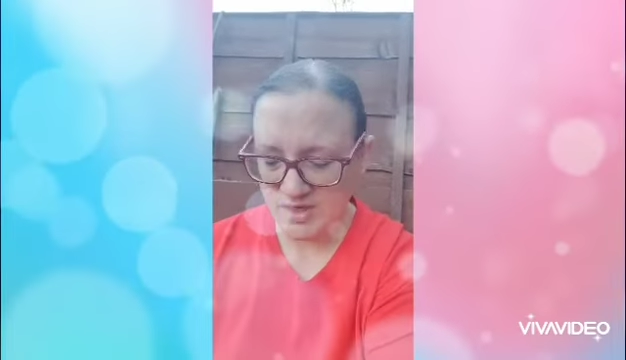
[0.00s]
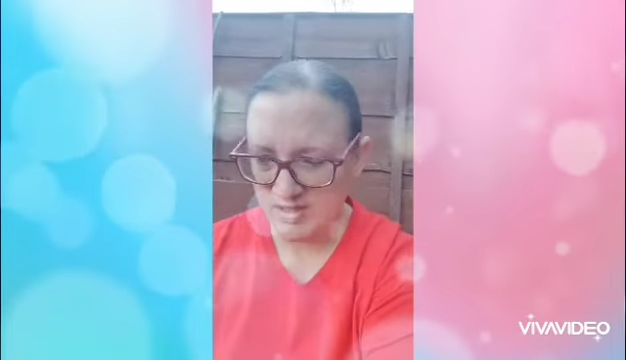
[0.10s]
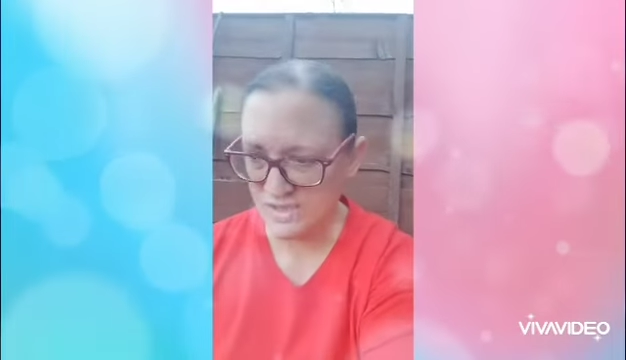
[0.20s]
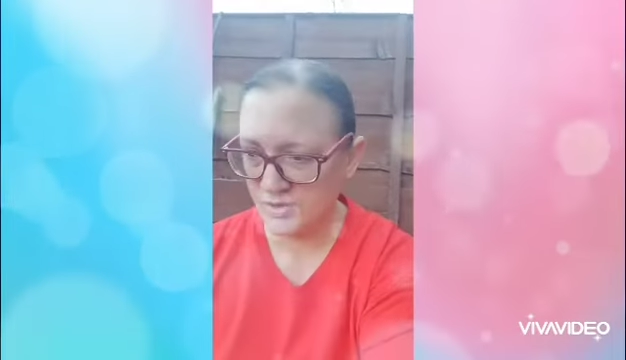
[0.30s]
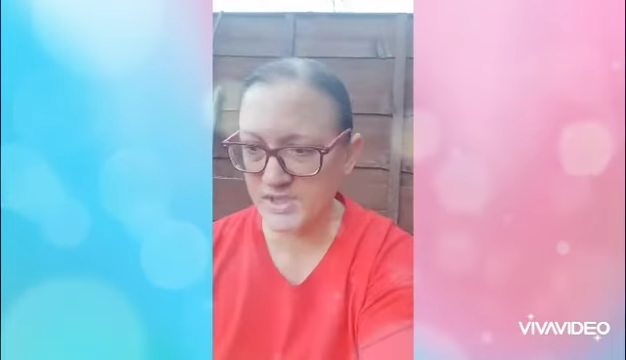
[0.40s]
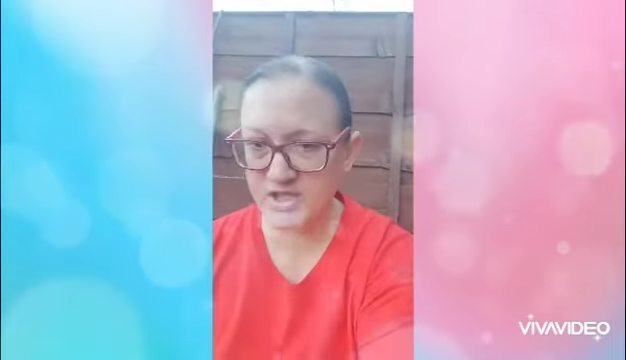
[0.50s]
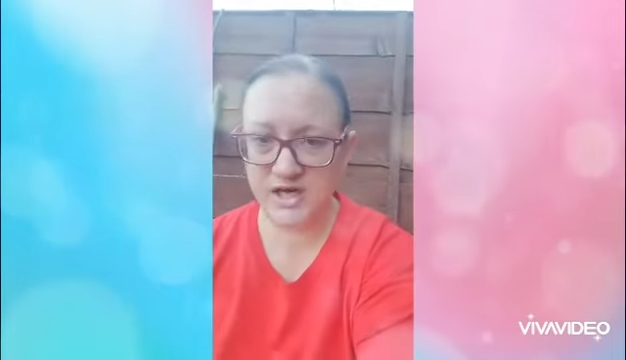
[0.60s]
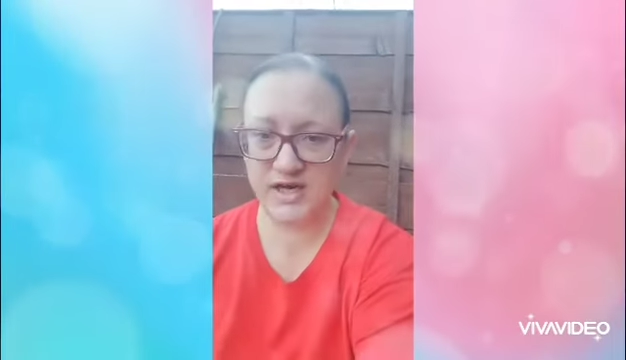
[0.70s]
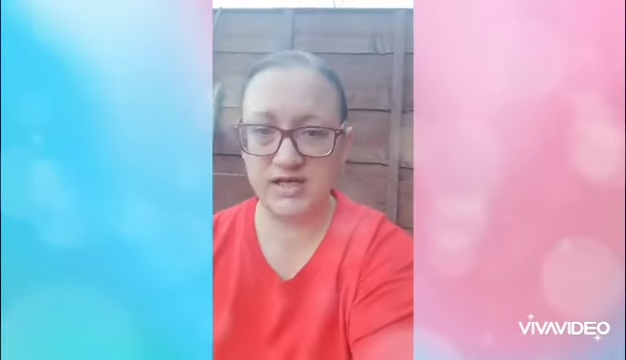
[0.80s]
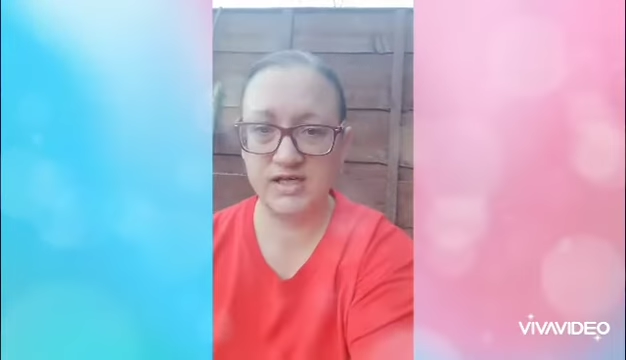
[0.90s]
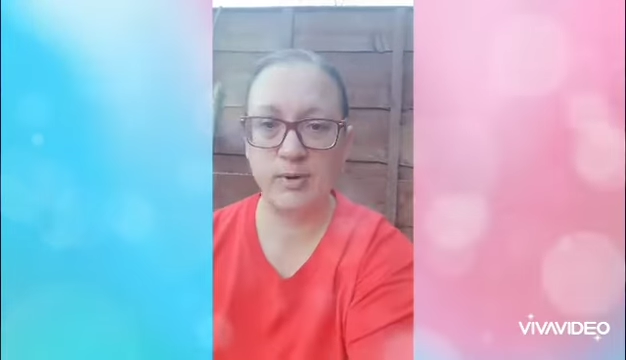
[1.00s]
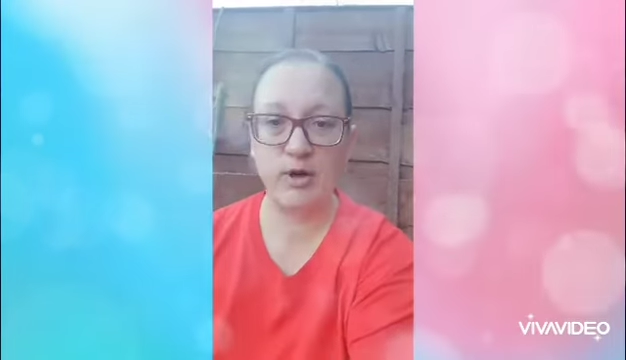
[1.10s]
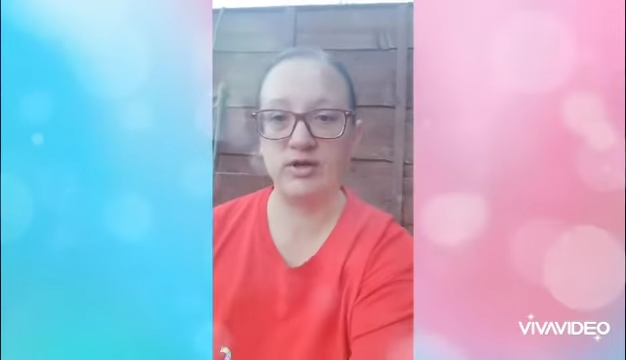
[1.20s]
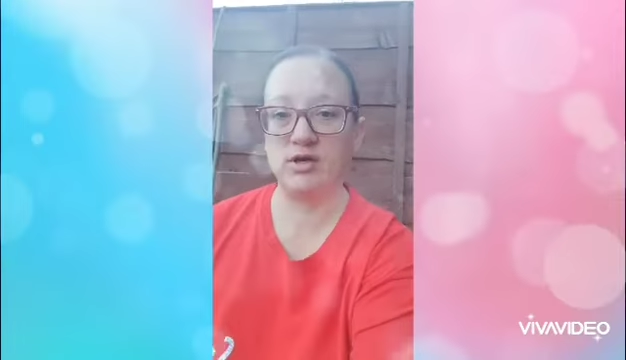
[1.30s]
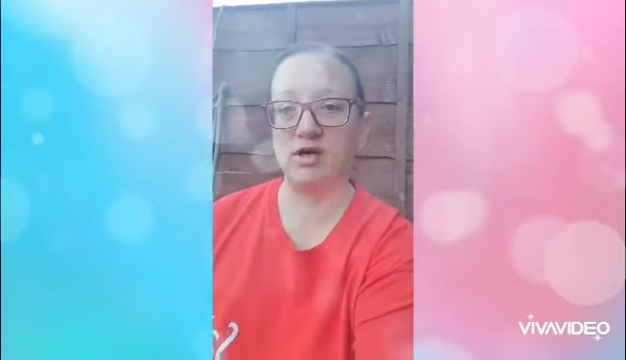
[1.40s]
it's the only shady spot
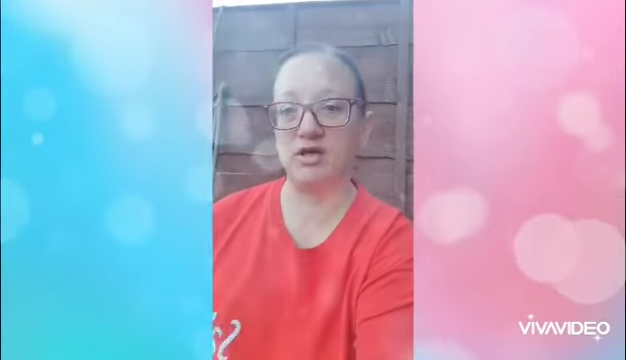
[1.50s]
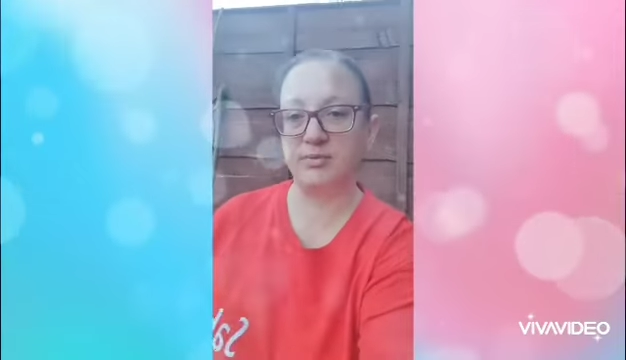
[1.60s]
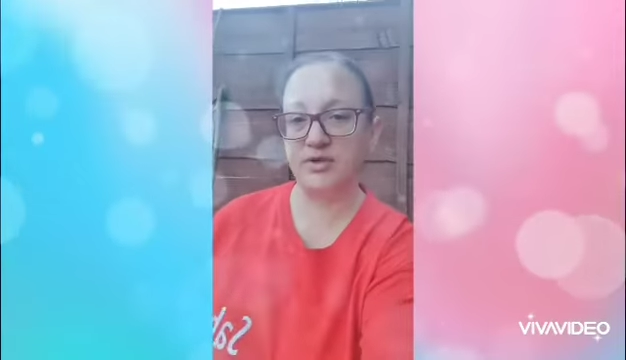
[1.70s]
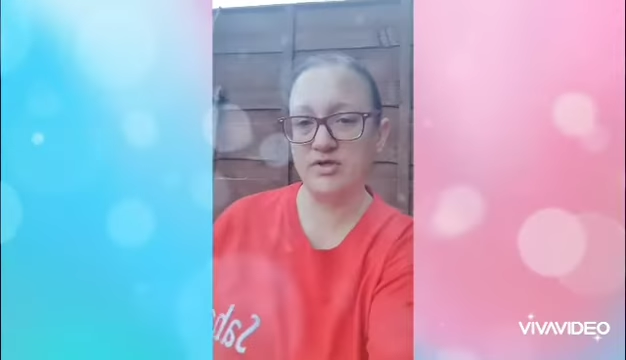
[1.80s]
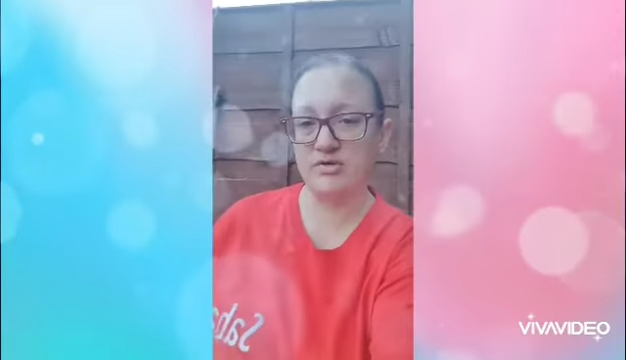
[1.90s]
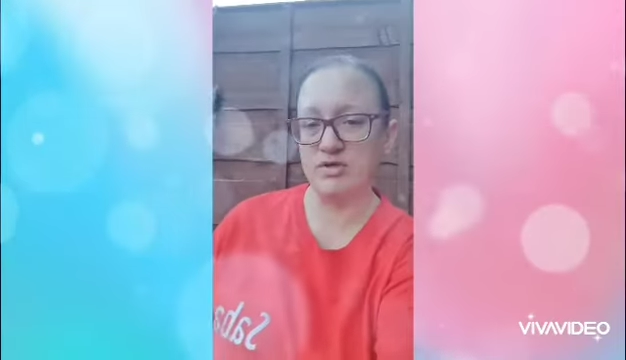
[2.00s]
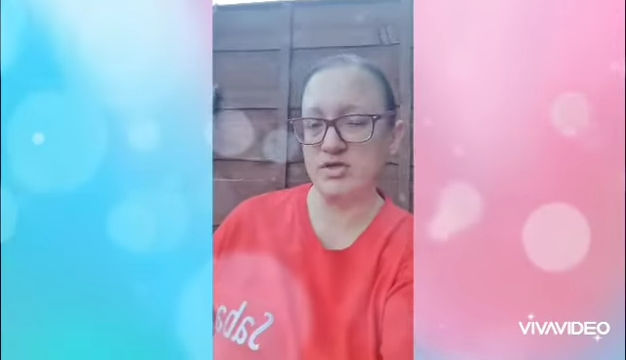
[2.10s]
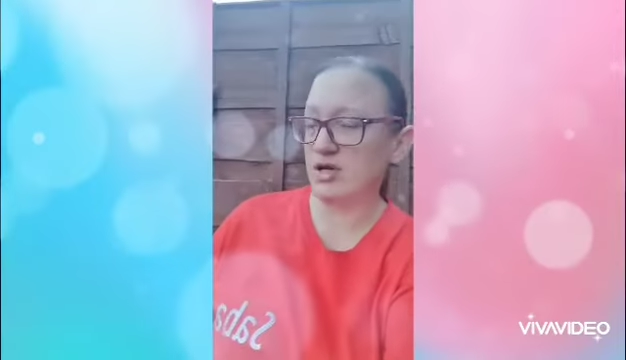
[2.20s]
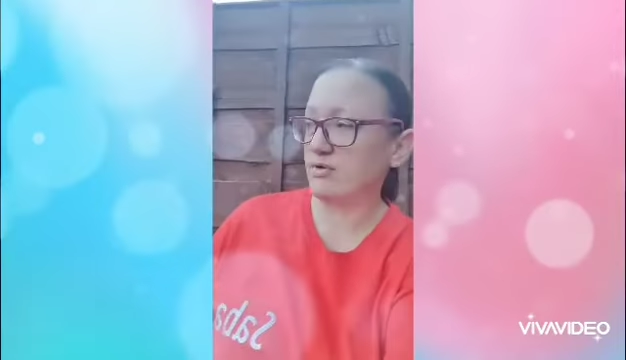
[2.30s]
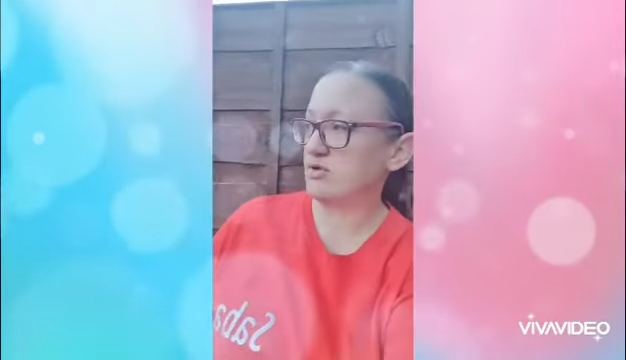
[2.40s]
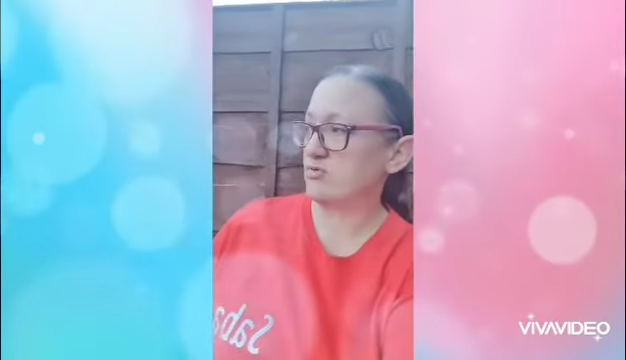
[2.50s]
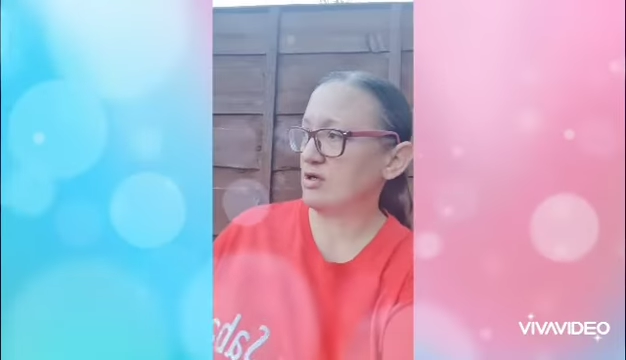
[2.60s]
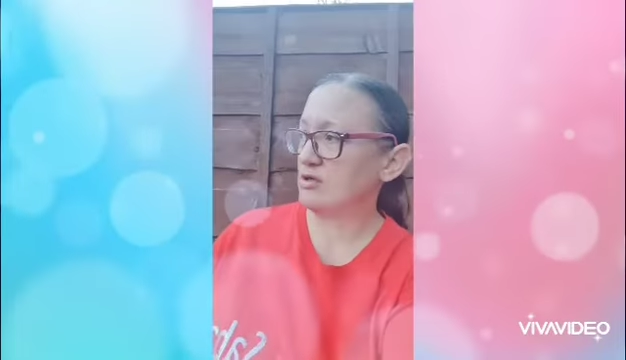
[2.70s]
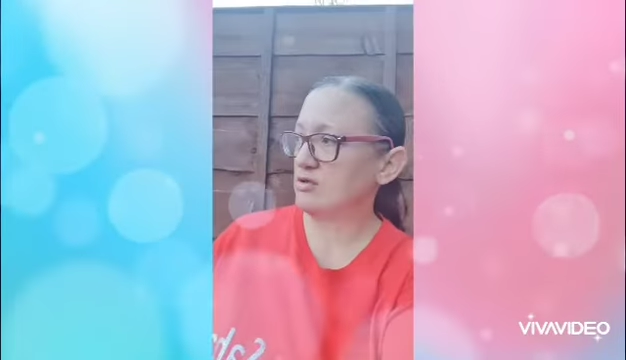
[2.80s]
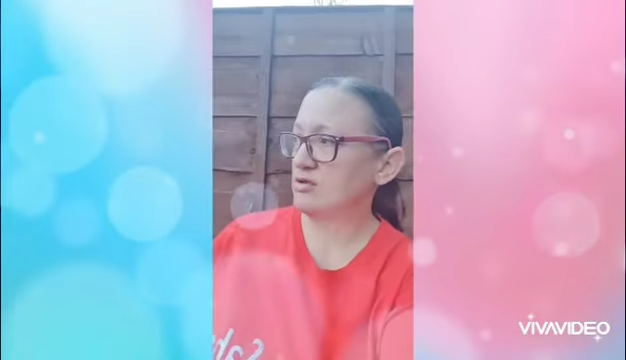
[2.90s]
in the garden when the sun's out as
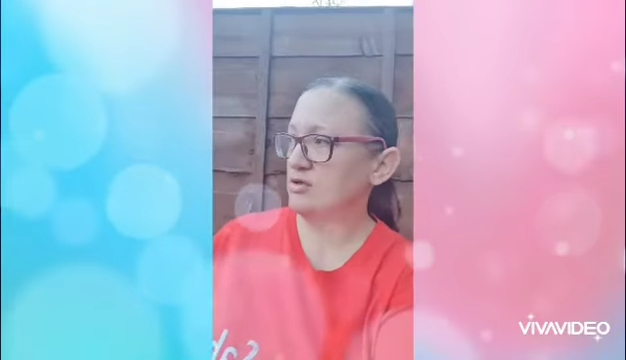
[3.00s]
well,